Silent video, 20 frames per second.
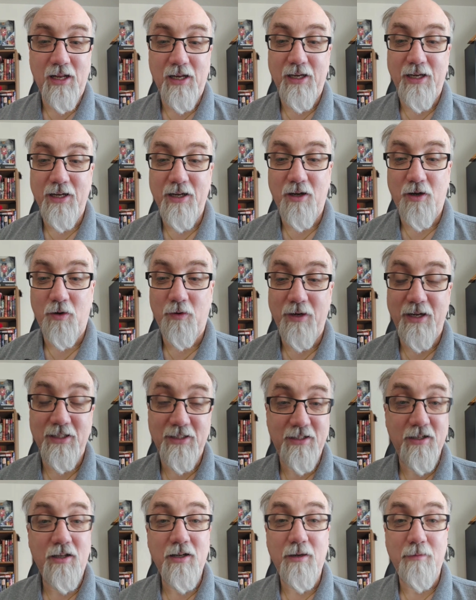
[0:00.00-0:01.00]

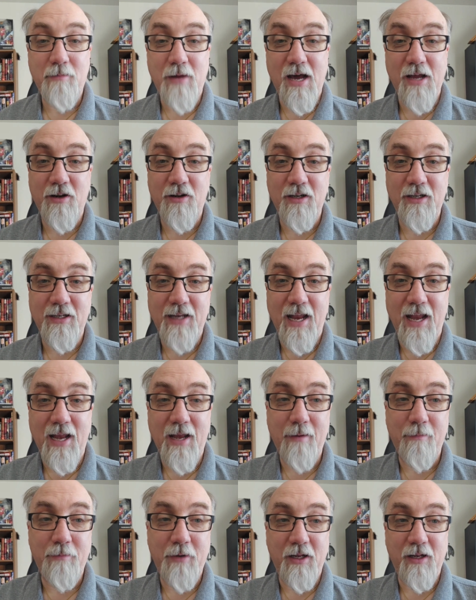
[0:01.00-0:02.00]
it's done in modern
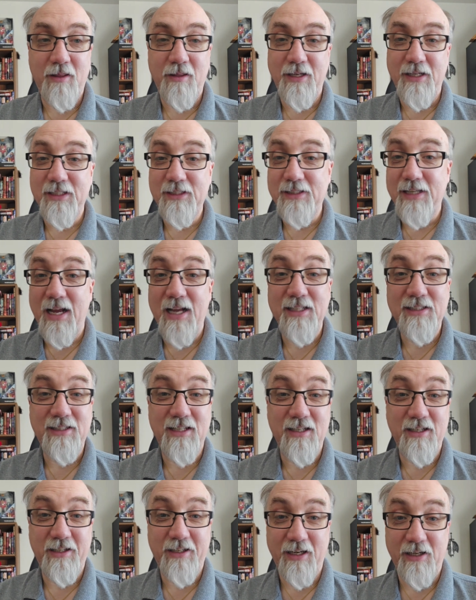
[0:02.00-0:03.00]
day, but these guys
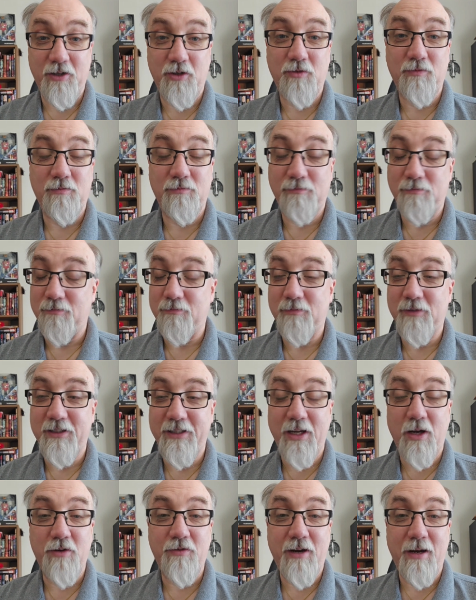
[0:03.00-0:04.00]
can get
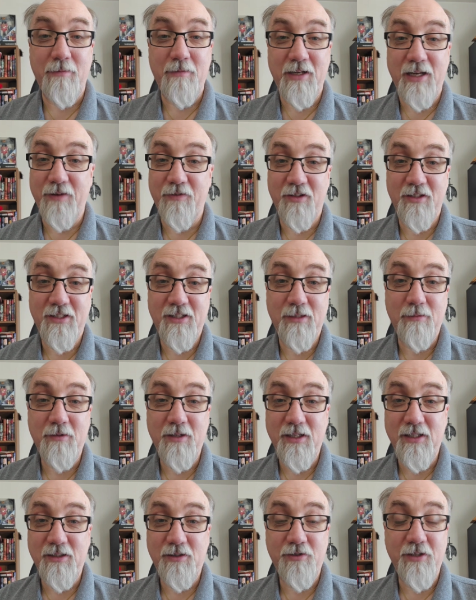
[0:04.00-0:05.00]
downright medieval. Some
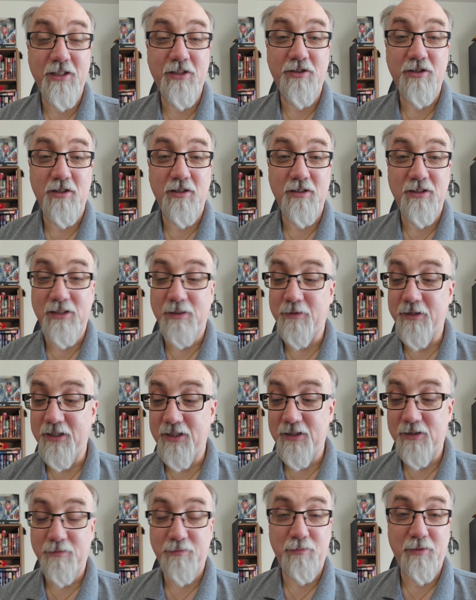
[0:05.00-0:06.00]
of these
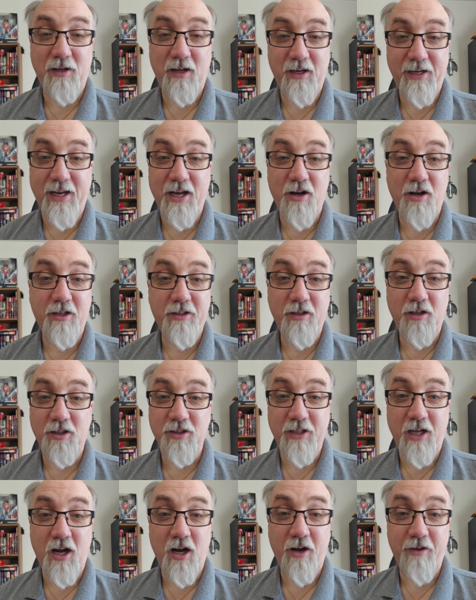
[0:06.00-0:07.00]

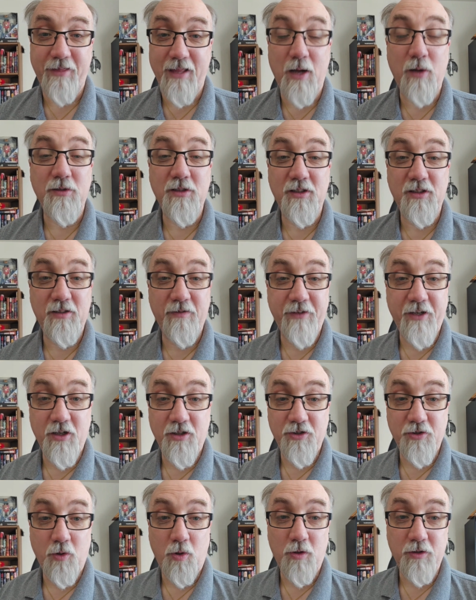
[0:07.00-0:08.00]
characters are thousands of
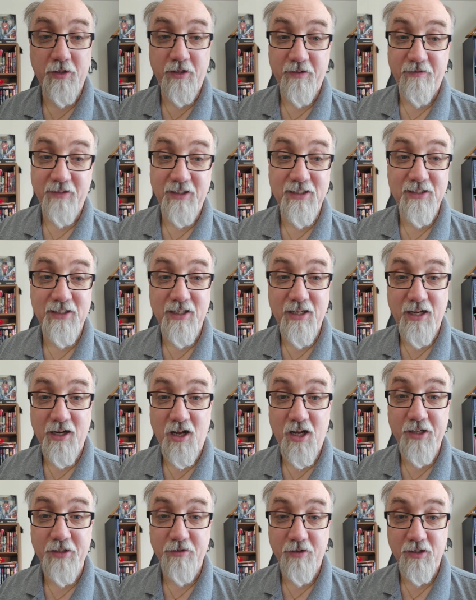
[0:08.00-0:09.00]
years old, or at least
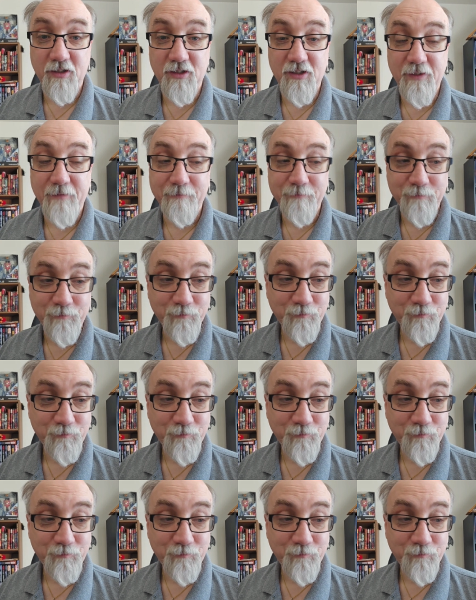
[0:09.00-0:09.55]
not hundreds.